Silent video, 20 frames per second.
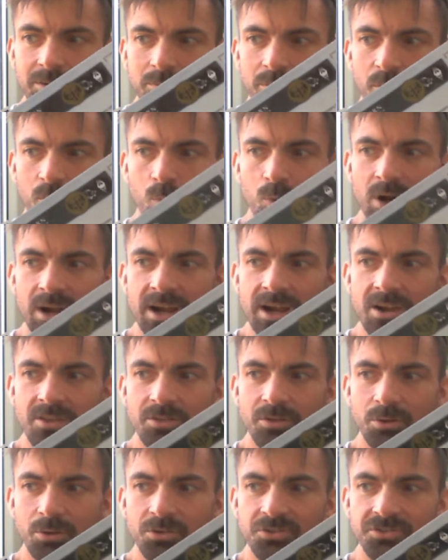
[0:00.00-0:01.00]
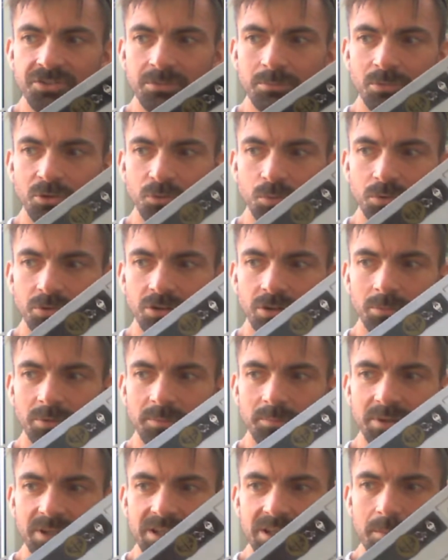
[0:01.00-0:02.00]
but where those symbols would normally
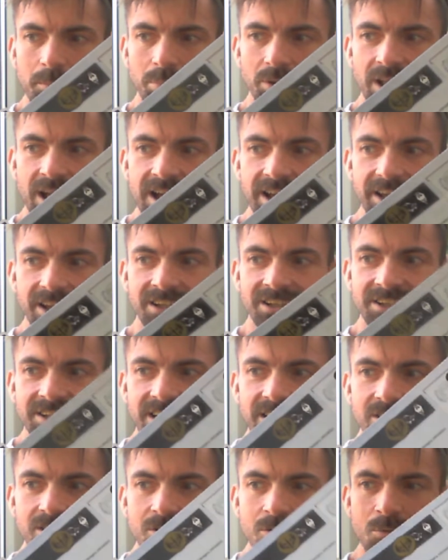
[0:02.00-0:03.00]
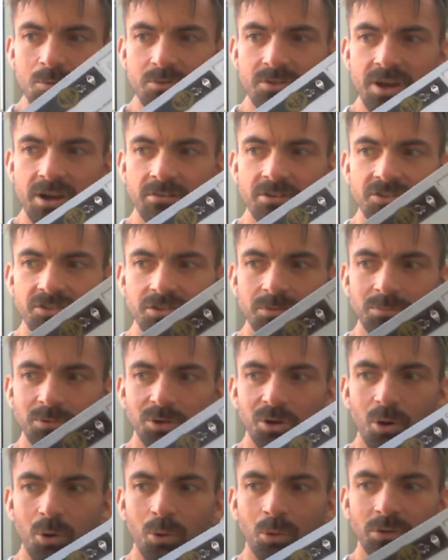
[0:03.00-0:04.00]
be black and yellow, there is some
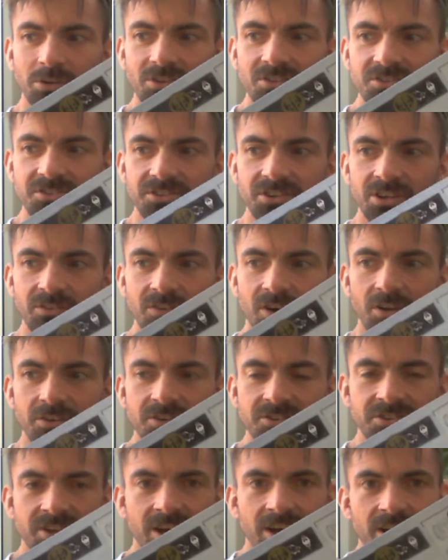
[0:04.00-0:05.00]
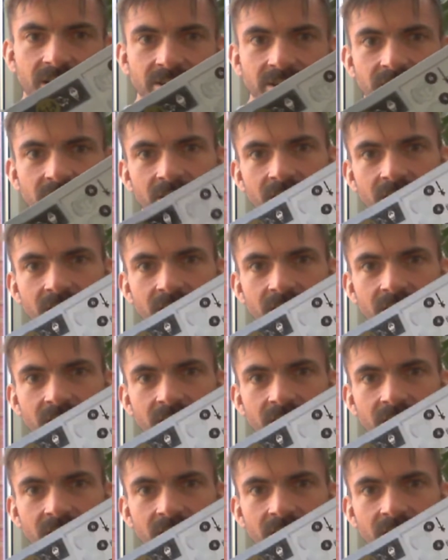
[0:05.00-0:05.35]
gold and silver on this card.